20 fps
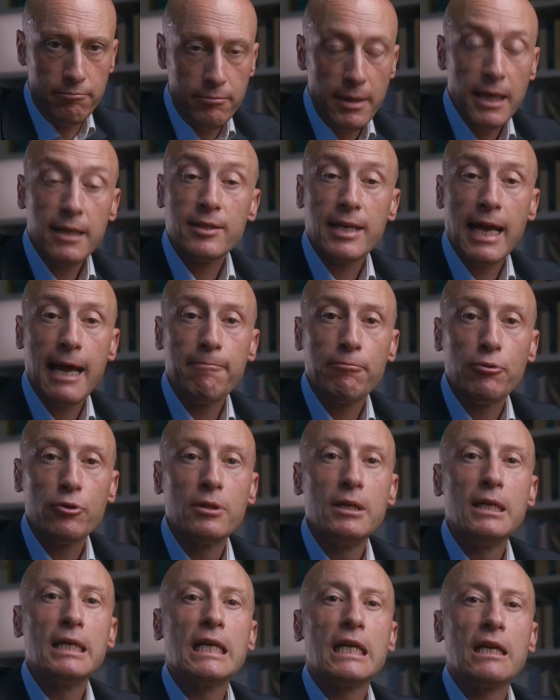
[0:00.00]
Example,
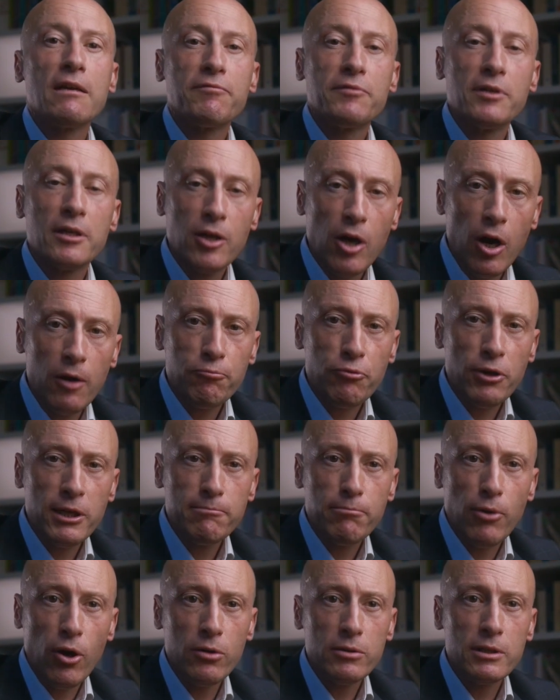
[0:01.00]
if the corporate
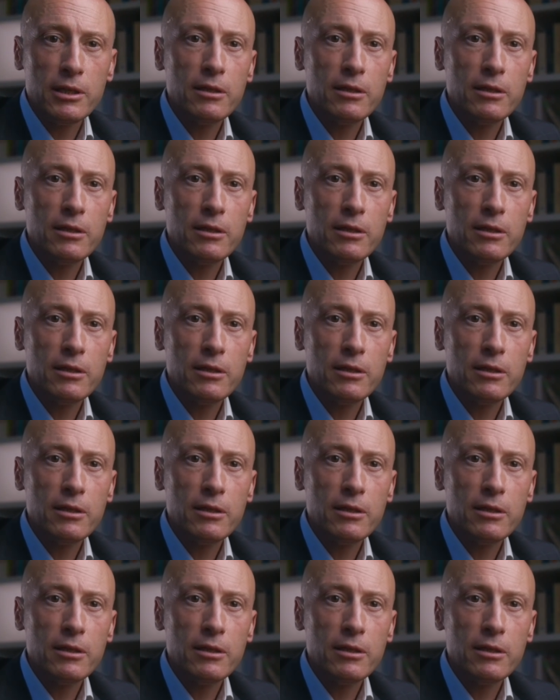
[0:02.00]
bond